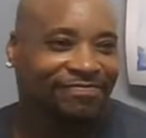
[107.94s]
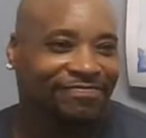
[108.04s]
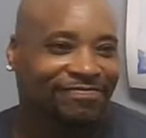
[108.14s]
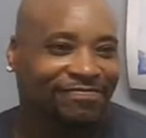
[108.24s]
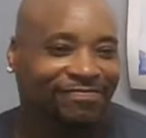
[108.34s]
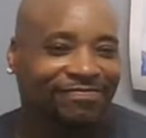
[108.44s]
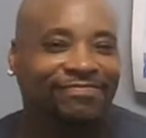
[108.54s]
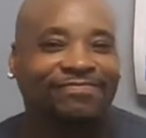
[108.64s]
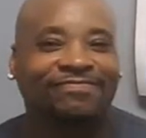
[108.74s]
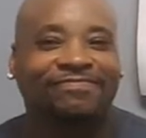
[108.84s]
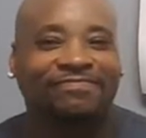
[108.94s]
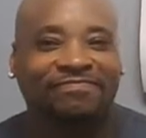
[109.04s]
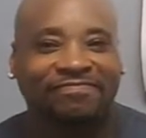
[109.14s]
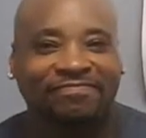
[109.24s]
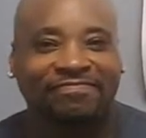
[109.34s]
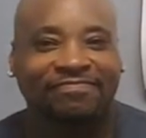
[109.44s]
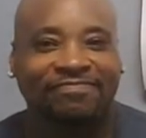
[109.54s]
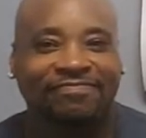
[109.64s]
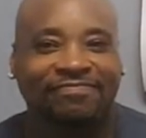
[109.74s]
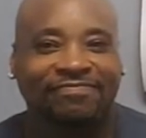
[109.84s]

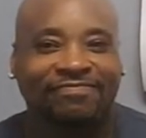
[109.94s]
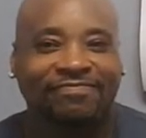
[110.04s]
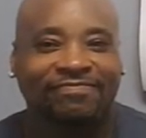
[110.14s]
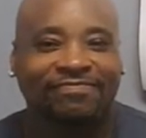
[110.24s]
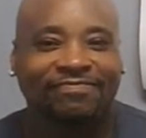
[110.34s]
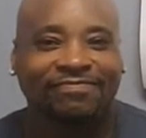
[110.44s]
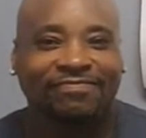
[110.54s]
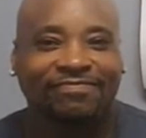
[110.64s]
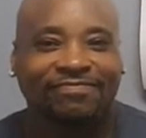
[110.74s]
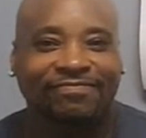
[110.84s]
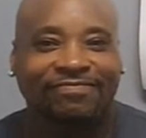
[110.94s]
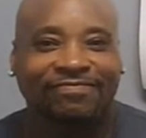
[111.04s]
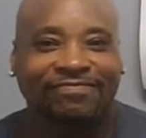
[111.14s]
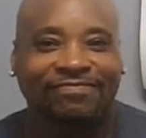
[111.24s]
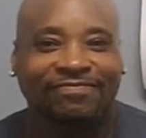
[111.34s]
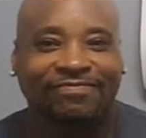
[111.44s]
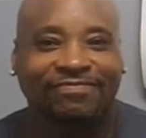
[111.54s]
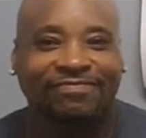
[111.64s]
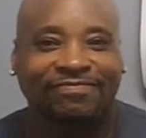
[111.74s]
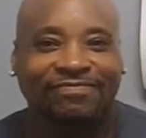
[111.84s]

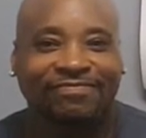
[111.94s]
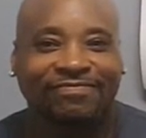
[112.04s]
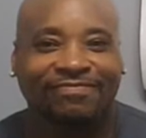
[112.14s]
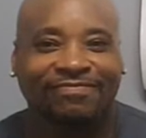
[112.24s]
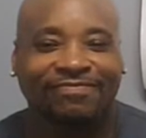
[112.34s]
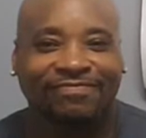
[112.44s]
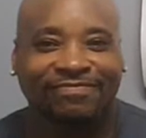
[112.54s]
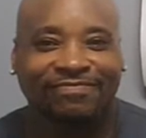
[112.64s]
This person isn't speaking.